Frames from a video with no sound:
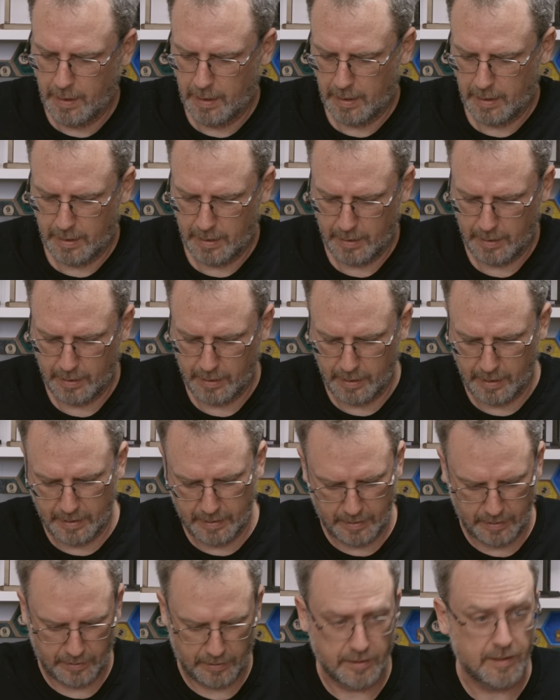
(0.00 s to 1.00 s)
I'm gonna
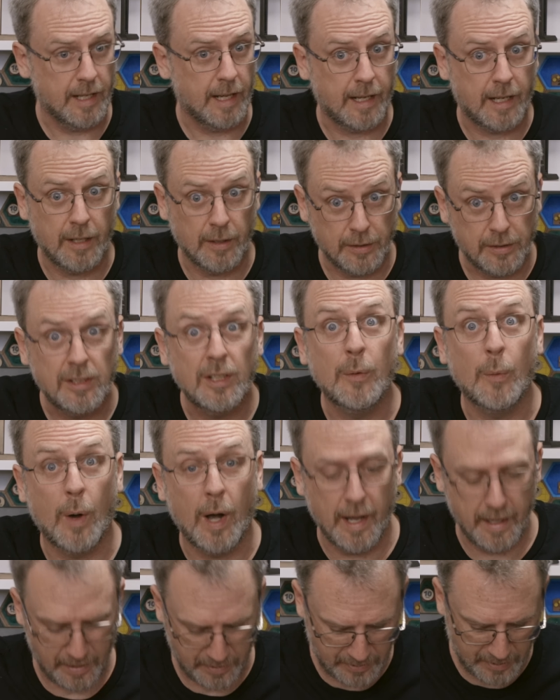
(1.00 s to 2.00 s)
get the stick. You'll see
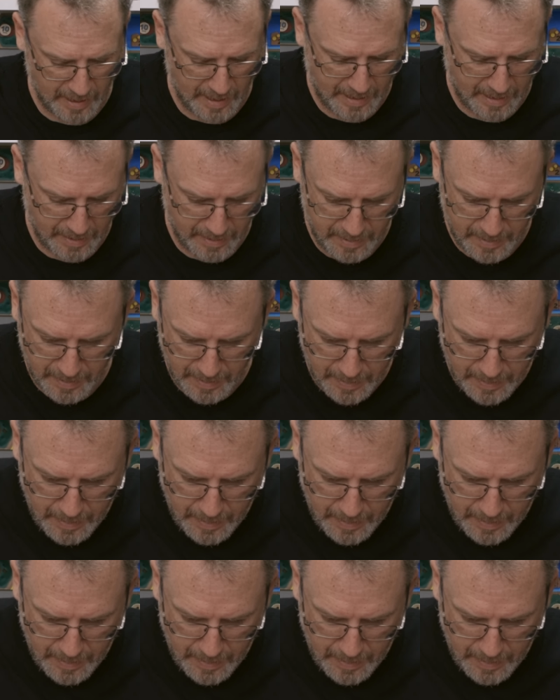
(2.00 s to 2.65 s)
why in a second.